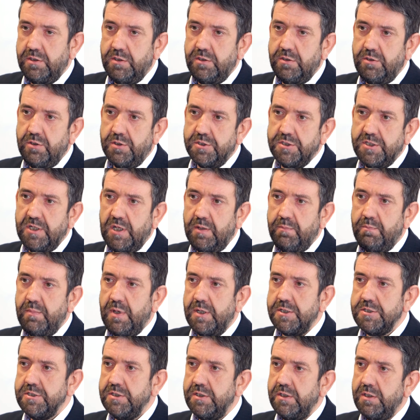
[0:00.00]
does get
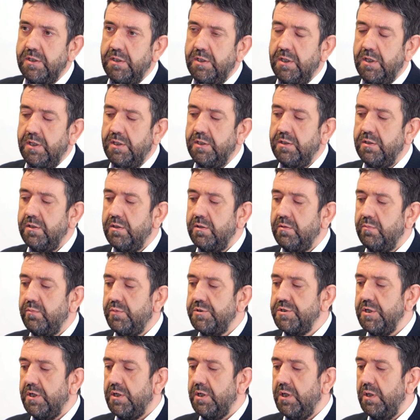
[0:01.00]
messy,
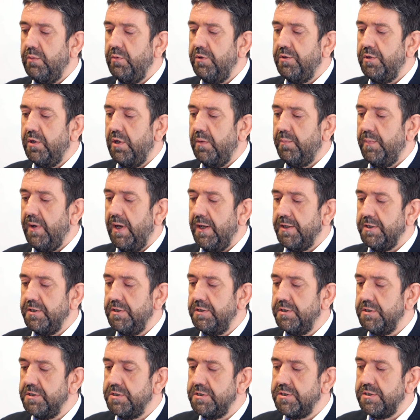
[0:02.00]
particularly with
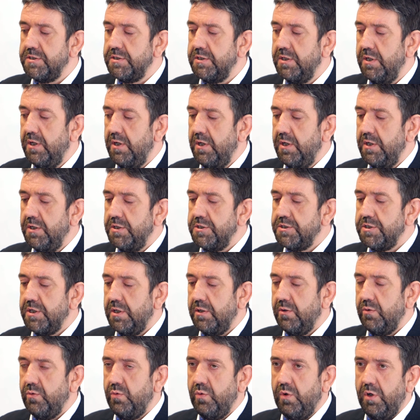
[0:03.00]
patents.
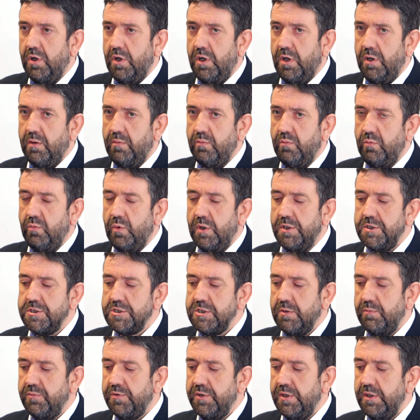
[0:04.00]
So when
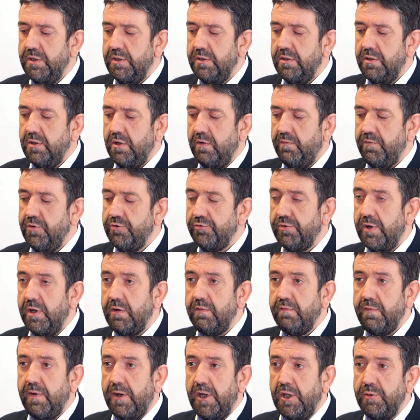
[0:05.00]
something of
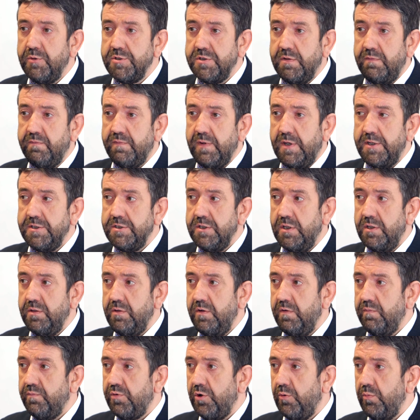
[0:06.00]
great value is invented,
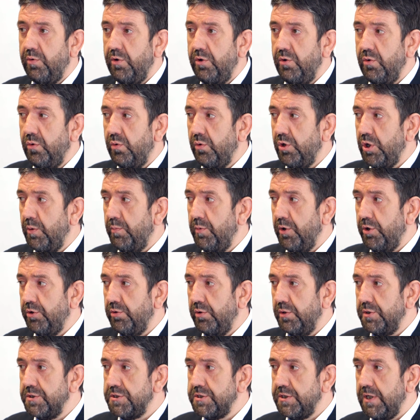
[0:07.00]
you probably all come
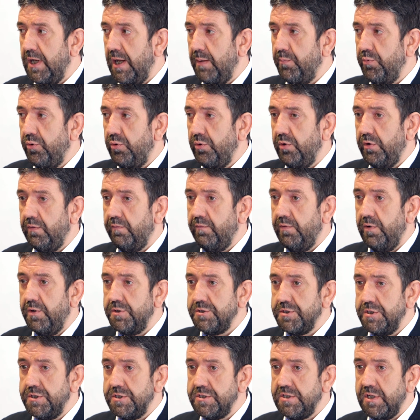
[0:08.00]
across Apple
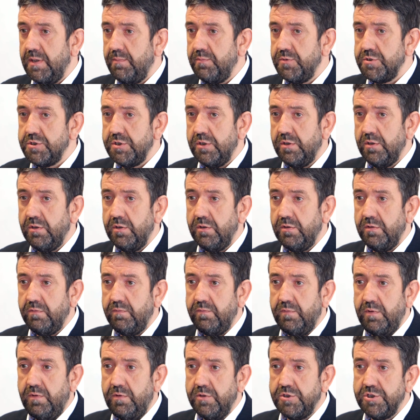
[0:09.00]
versus Samsung
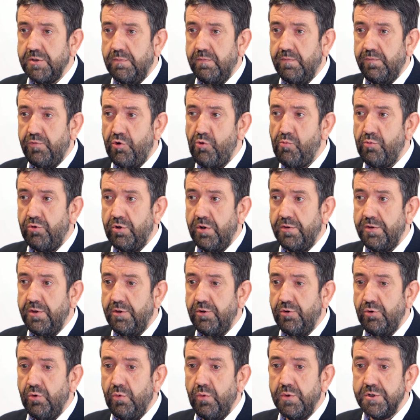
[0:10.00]
in some form or other.
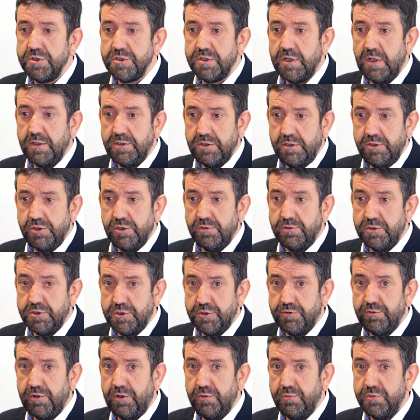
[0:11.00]
They're always at each other's
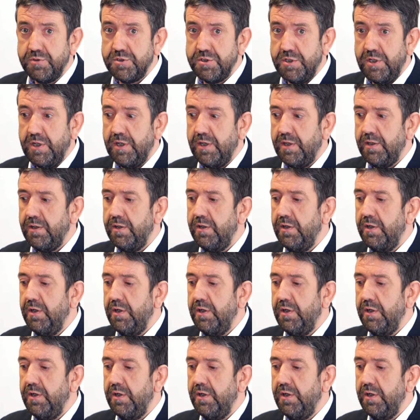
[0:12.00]
throats here.